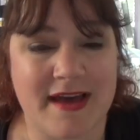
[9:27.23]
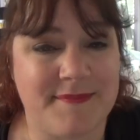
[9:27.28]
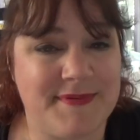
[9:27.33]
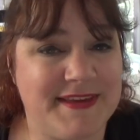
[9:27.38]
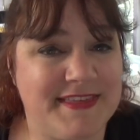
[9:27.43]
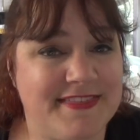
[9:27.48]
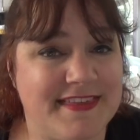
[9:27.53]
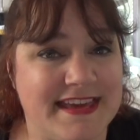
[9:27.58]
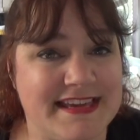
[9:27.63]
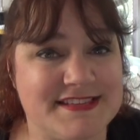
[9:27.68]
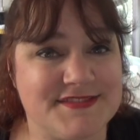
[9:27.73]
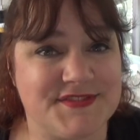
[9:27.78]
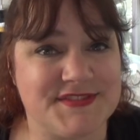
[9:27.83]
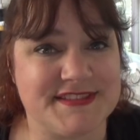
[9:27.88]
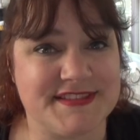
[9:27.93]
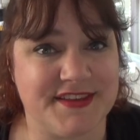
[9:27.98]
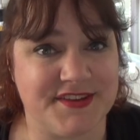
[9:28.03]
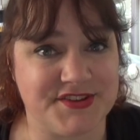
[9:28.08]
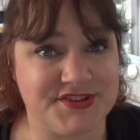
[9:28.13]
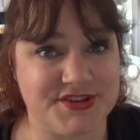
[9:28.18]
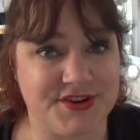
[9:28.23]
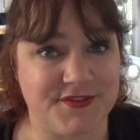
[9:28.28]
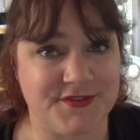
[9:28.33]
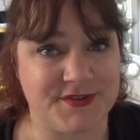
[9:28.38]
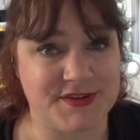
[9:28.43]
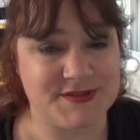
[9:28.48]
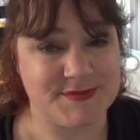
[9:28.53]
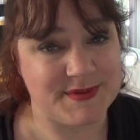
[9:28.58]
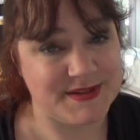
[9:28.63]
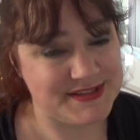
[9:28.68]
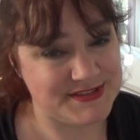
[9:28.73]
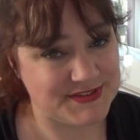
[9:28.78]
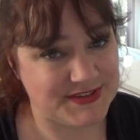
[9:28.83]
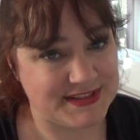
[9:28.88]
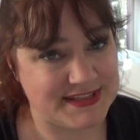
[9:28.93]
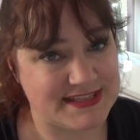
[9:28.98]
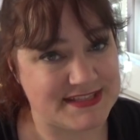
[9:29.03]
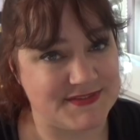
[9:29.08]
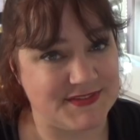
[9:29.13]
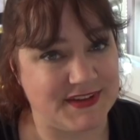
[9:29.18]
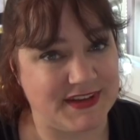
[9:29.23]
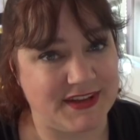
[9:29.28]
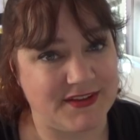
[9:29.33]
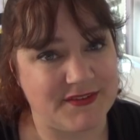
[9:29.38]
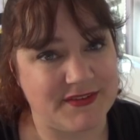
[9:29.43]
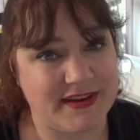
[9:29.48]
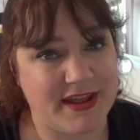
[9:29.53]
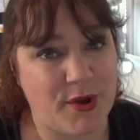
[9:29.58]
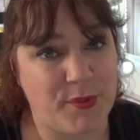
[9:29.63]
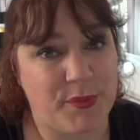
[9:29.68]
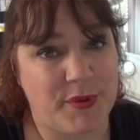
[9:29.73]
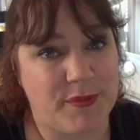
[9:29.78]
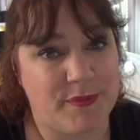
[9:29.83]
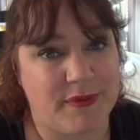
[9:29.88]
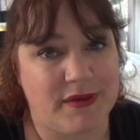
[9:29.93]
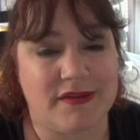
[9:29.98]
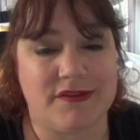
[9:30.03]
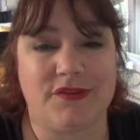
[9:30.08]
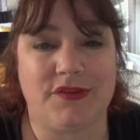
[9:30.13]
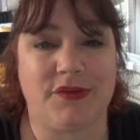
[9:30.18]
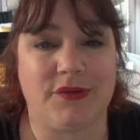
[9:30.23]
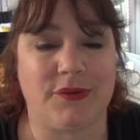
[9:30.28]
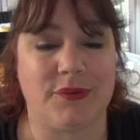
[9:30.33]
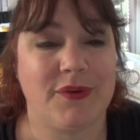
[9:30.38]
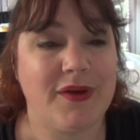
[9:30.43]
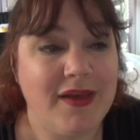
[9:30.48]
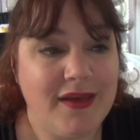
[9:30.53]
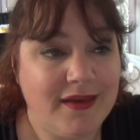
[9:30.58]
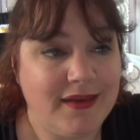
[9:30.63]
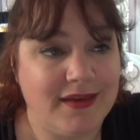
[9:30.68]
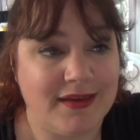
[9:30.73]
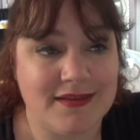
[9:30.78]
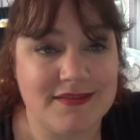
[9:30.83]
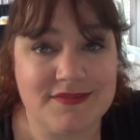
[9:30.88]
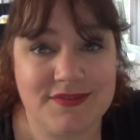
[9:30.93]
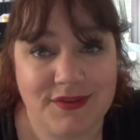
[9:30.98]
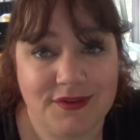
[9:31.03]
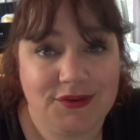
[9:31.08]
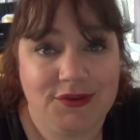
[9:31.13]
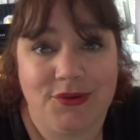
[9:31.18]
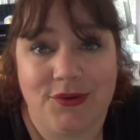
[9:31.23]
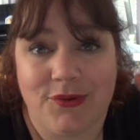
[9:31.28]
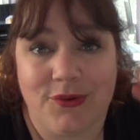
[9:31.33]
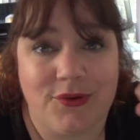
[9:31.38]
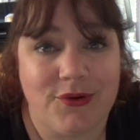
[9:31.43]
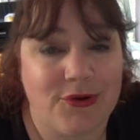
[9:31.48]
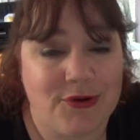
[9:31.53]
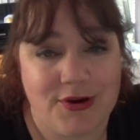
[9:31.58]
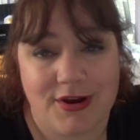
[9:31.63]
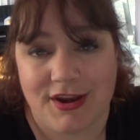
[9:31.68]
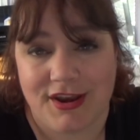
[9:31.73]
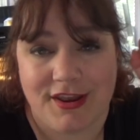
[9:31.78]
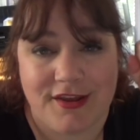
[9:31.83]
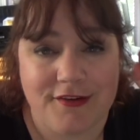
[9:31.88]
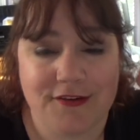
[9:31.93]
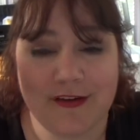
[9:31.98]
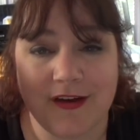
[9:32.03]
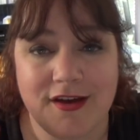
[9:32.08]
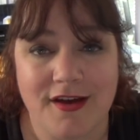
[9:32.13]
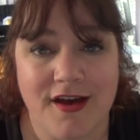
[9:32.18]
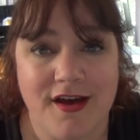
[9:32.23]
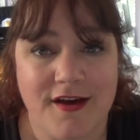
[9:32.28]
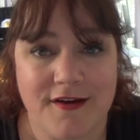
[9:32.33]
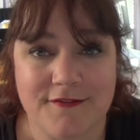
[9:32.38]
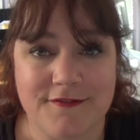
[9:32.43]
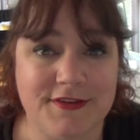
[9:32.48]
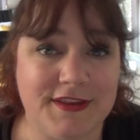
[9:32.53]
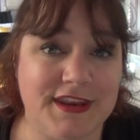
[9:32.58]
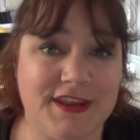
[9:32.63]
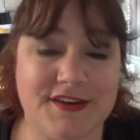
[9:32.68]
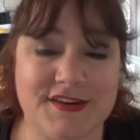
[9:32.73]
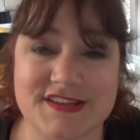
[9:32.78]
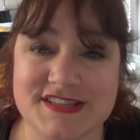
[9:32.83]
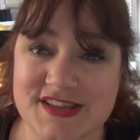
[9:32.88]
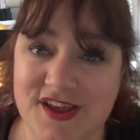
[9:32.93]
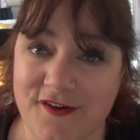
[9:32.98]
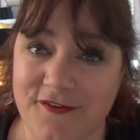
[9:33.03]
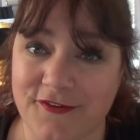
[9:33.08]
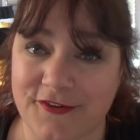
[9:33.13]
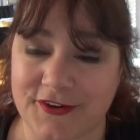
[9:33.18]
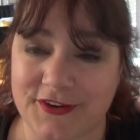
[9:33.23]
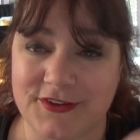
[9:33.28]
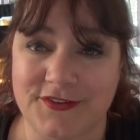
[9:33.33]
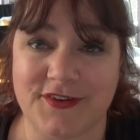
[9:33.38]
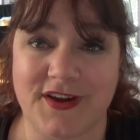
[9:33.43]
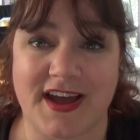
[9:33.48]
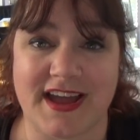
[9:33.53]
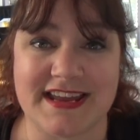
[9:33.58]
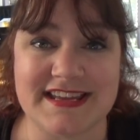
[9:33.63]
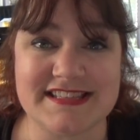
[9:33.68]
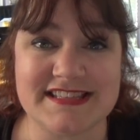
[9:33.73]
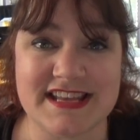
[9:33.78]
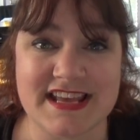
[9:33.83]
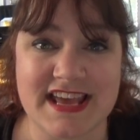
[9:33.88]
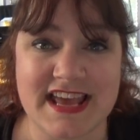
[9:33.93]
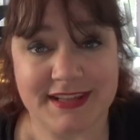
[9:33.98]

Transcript: A big thanks for Skillshare for sponsoring this video and helping me to continue creating videos for you guys.